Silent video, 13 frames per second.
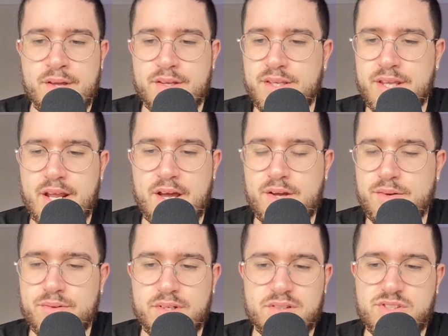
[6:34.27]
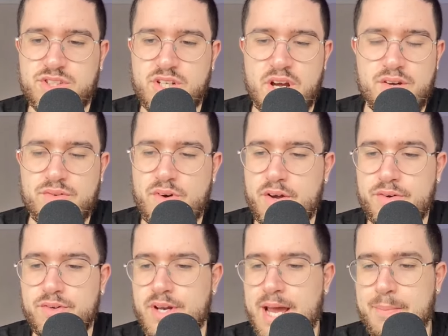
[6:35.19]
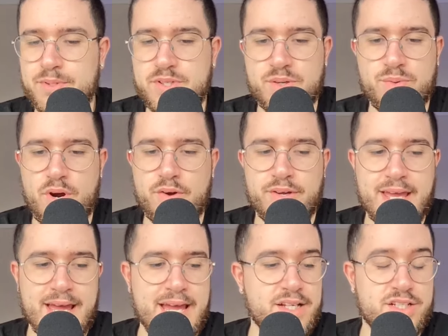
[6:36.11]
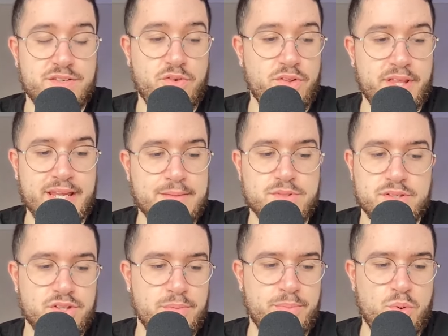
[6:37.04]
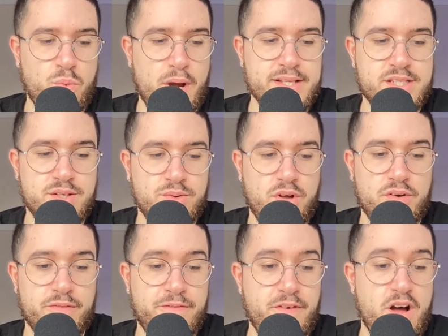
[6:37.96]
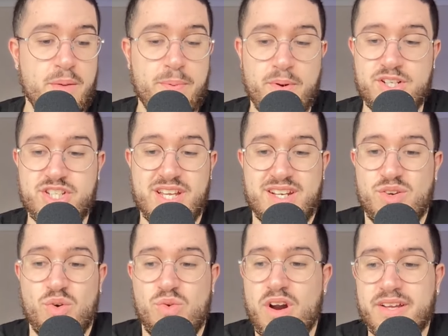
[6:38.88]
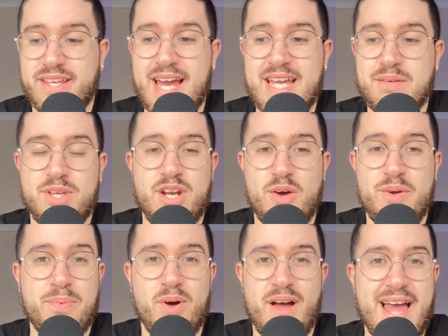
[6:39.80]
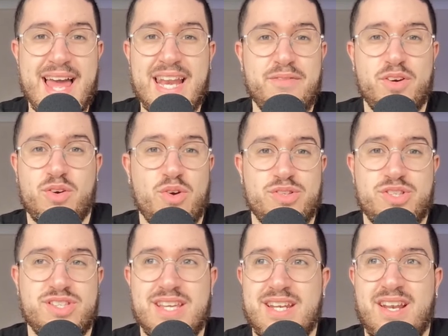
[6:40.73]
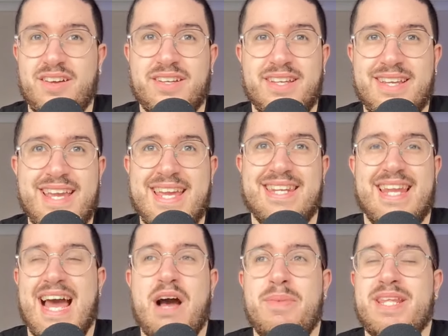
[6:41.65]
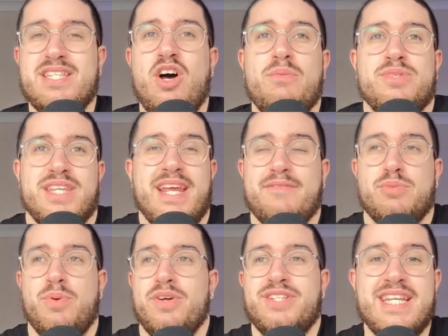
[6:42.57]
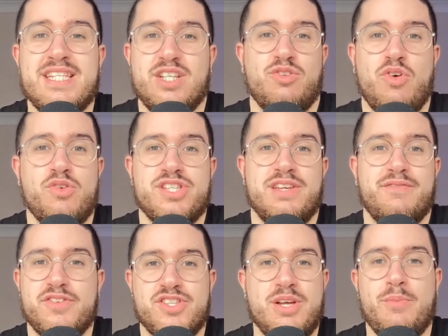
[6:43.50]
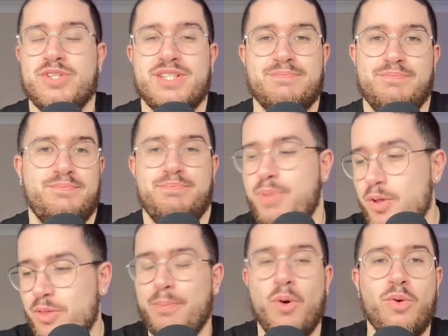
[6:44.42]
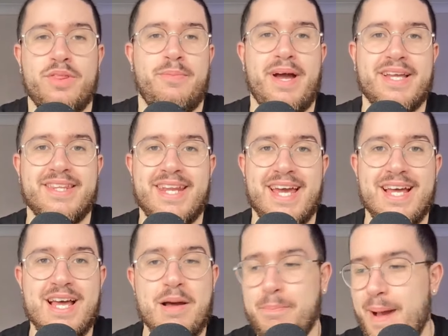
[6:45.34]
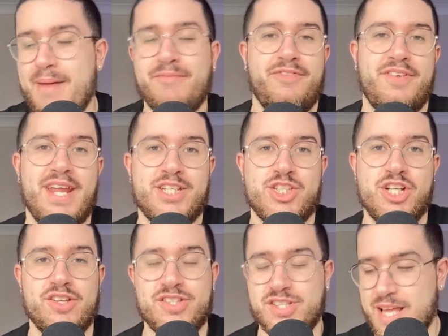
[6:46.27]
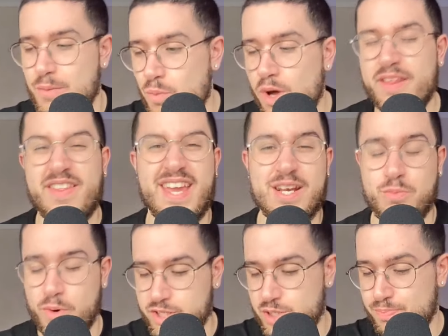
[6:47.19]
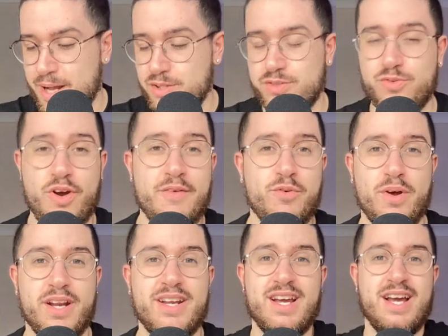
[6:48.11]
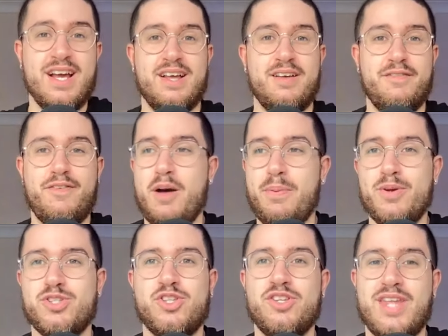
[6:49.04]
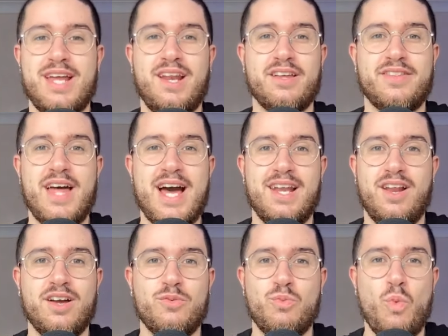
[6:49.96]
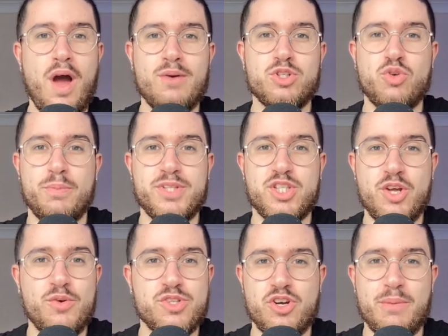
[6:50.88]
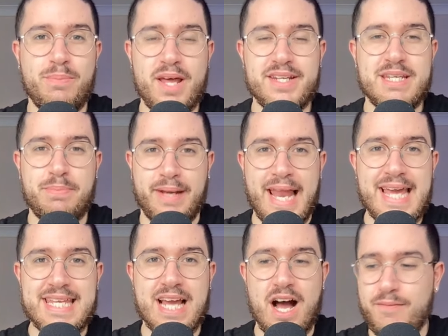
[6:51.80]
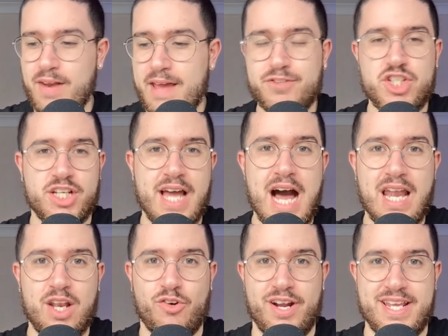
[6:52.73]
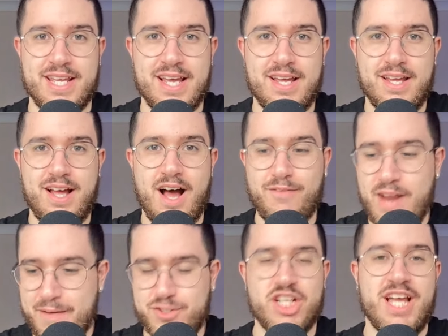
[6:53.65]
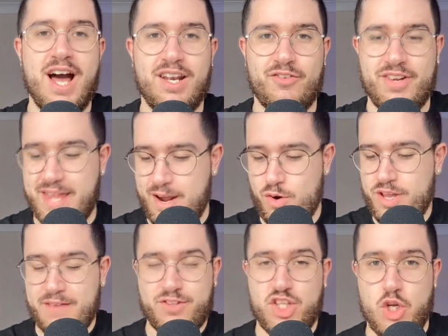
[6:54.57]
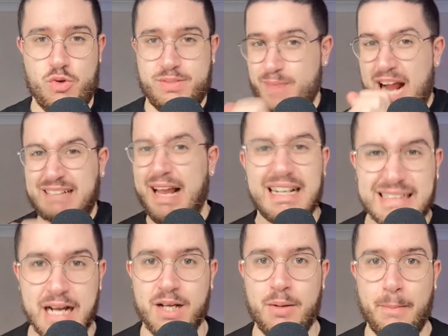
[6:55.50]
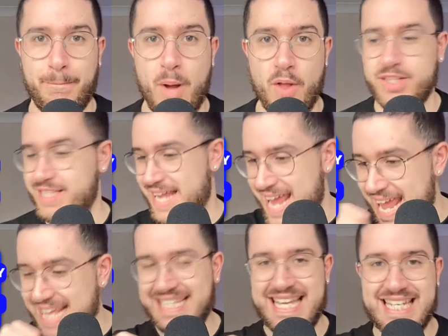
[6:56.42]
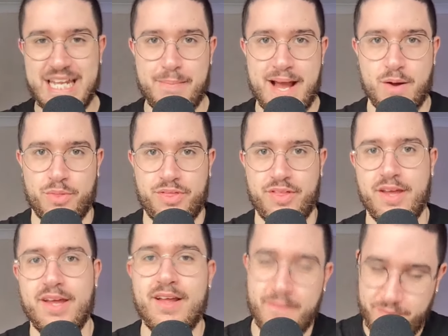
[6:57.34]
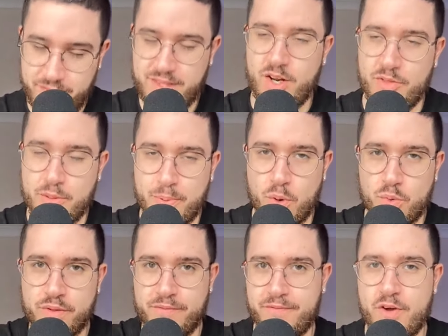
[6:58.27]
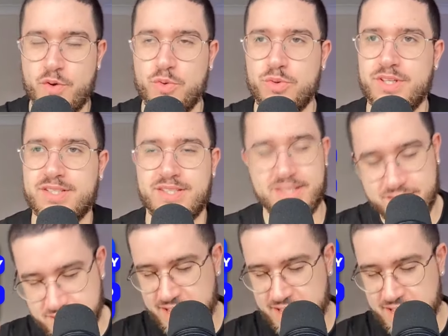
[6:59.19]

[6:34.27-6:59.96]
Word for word: you know, Joe Roden and Ampadu were okay. I just thought they kept onto the ball way too long. Firpo actually had an all right game. You know, he put hell of a crosses in, like, in how many times did he have to put a decent cross in for someone to put the ball in the back of the net? Bamford had chances. That one at the end where it just bounced for everyone, and Firpo stood there like that. Like, what else do you want me to do? It's on a bloody plate. I've left your cutlery. I've left your cutlery there. All you have to do is put it in your mouth. Not the ball, the food. It's